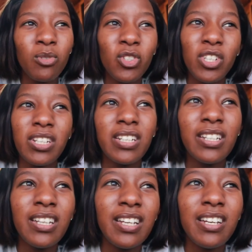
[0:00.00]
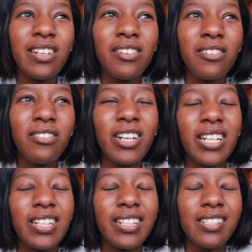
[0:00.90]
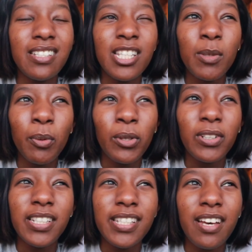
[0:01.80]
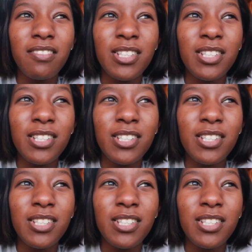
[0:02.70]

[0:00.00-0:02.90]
she really doesn't spoil herself.